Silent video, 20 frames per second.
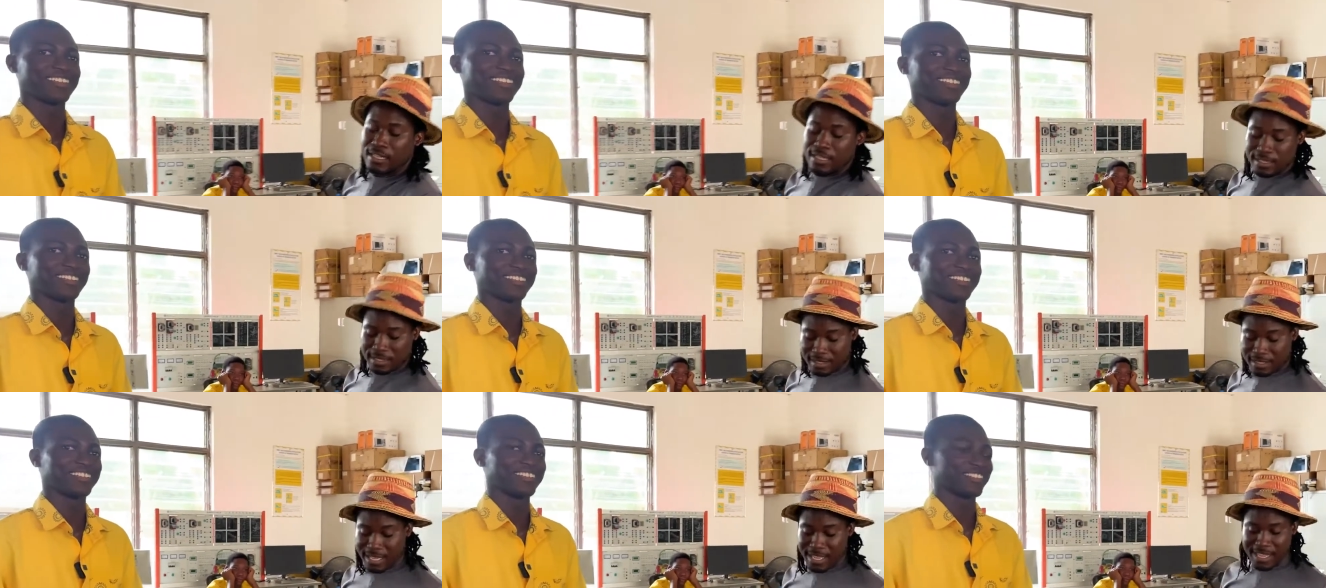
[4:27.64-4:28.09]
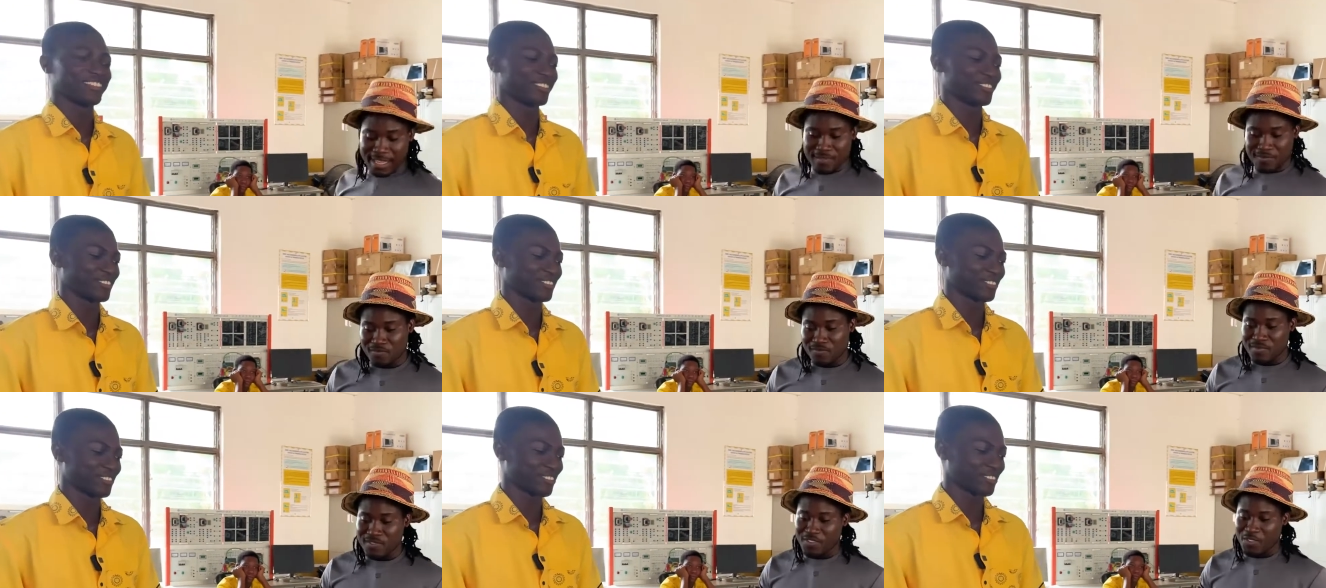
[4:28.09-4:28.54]
Speaker 1: See,
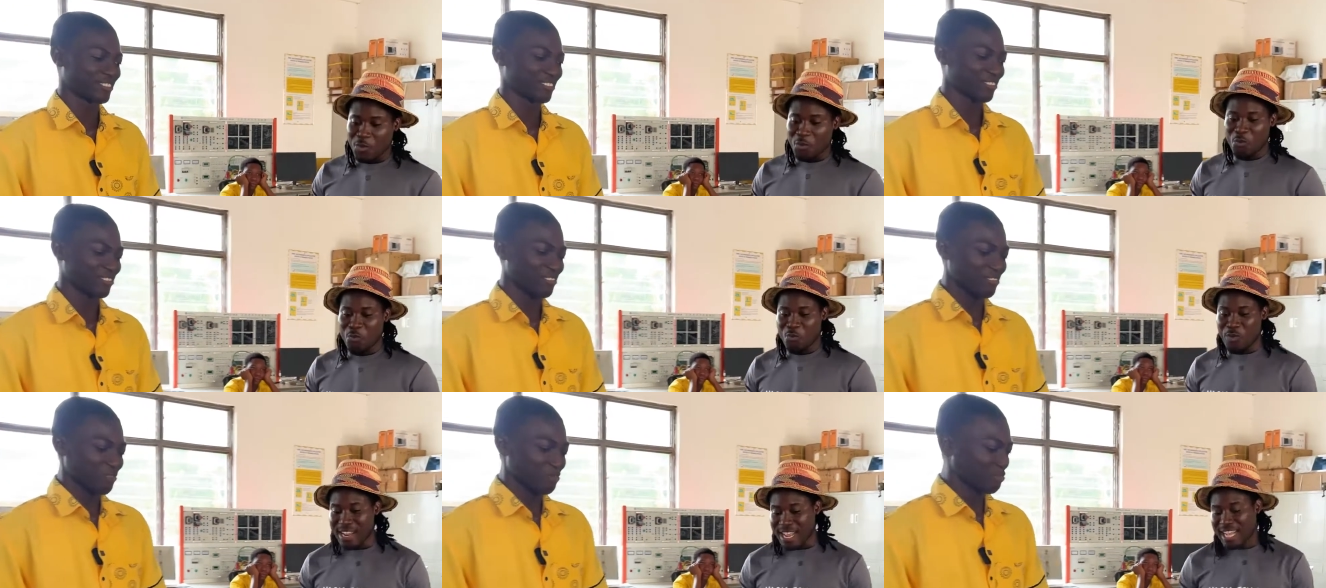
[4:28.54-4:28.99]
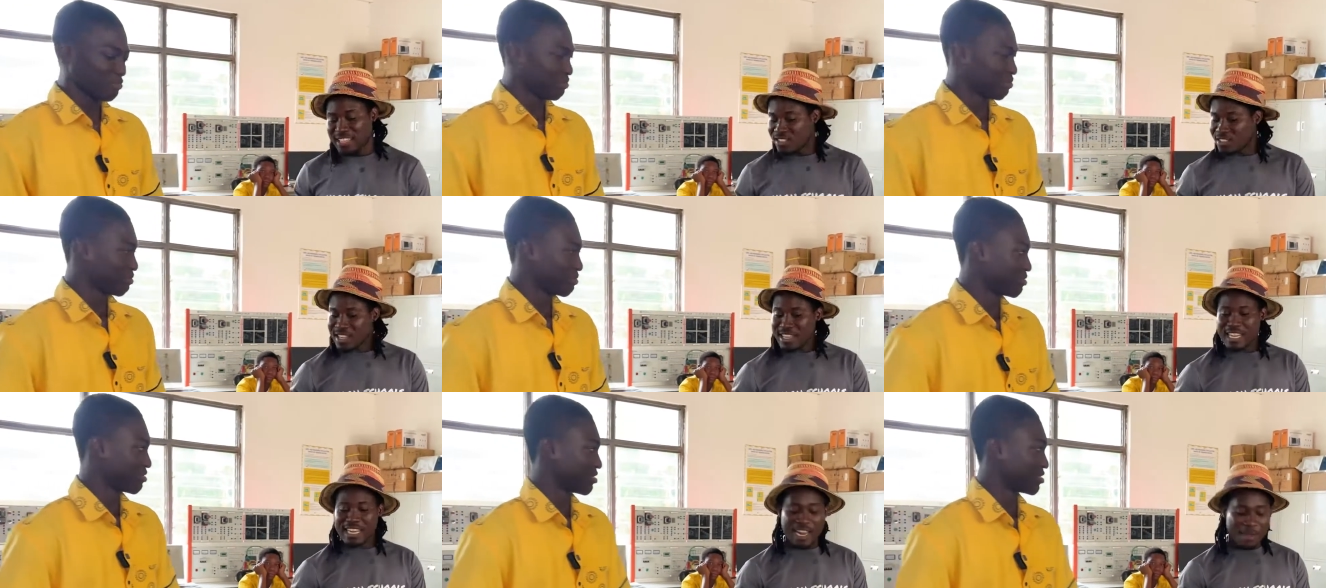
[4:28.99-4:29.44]
we are
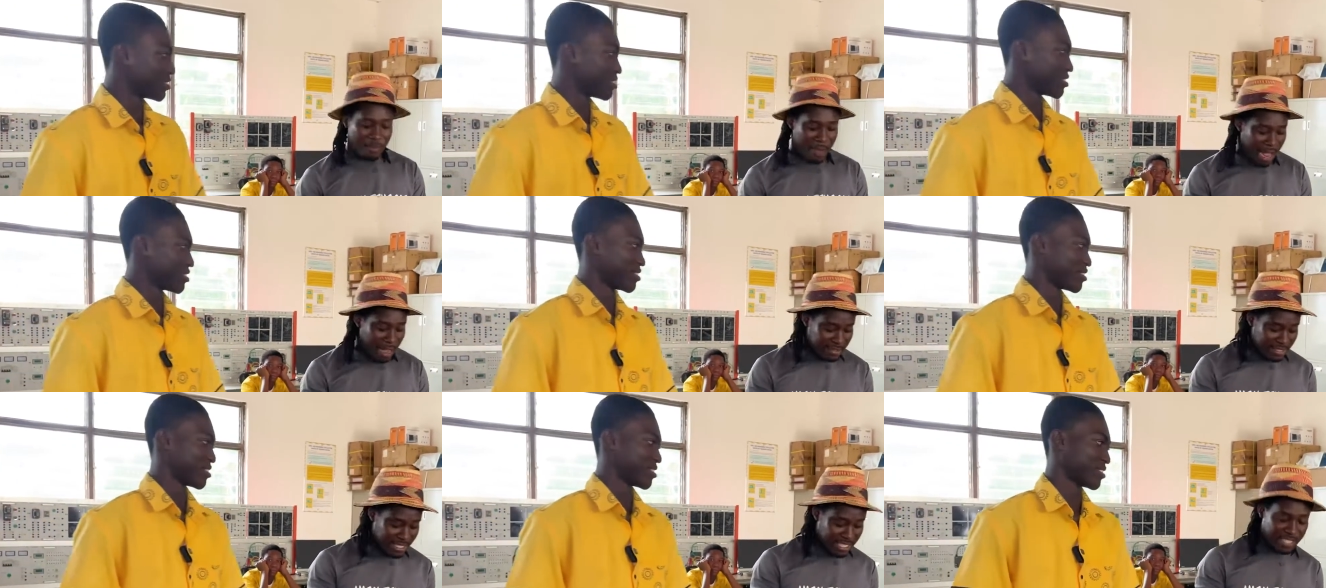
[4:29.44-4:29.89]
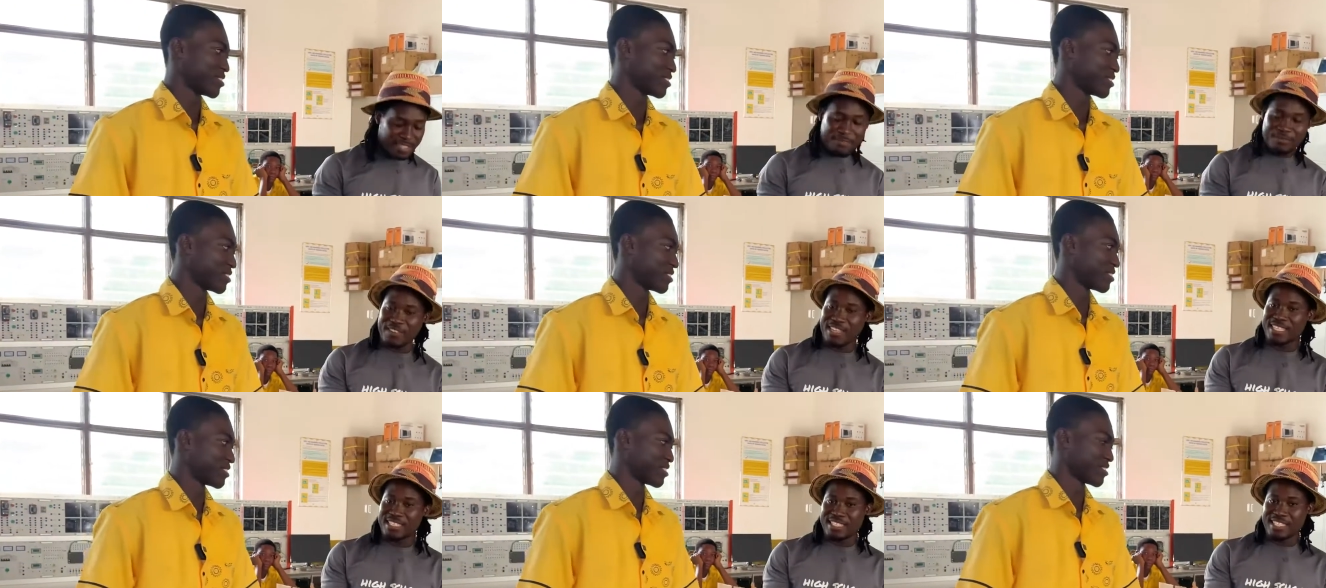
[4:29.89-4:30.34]
talking about
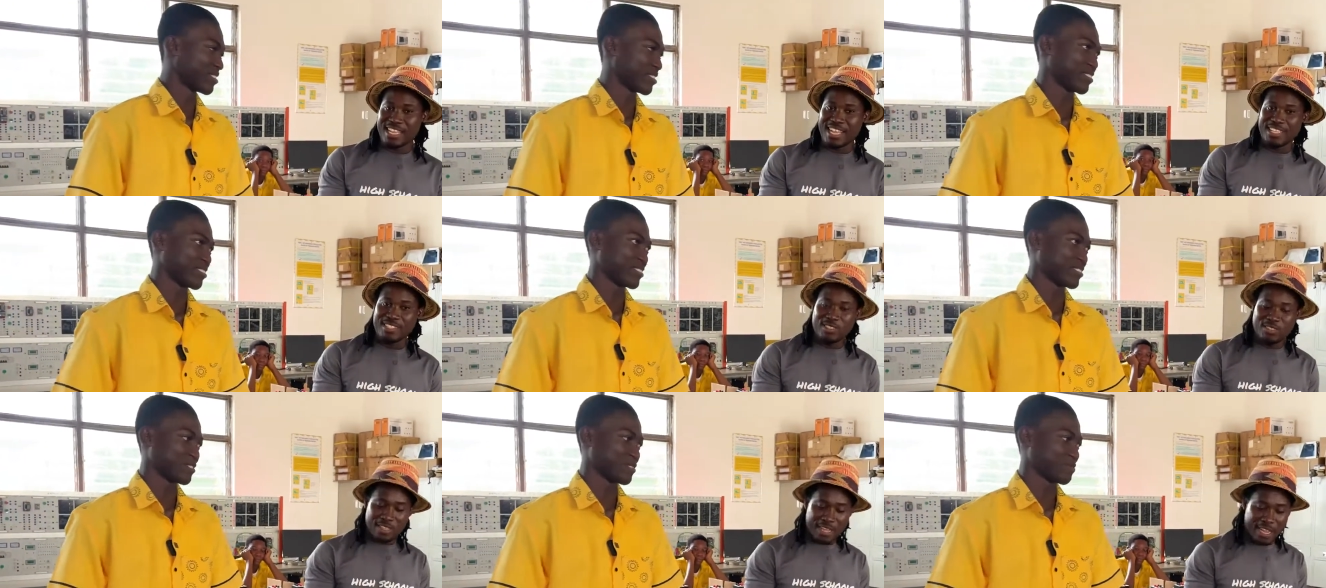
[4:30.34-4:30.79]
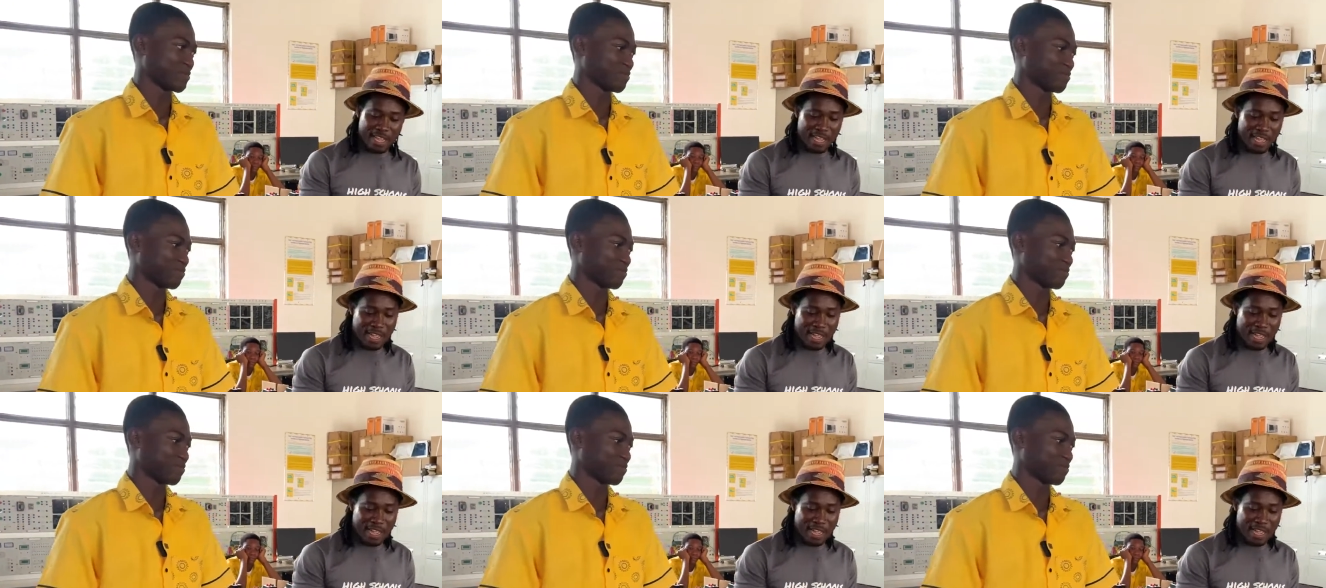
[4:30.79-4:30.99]
TVET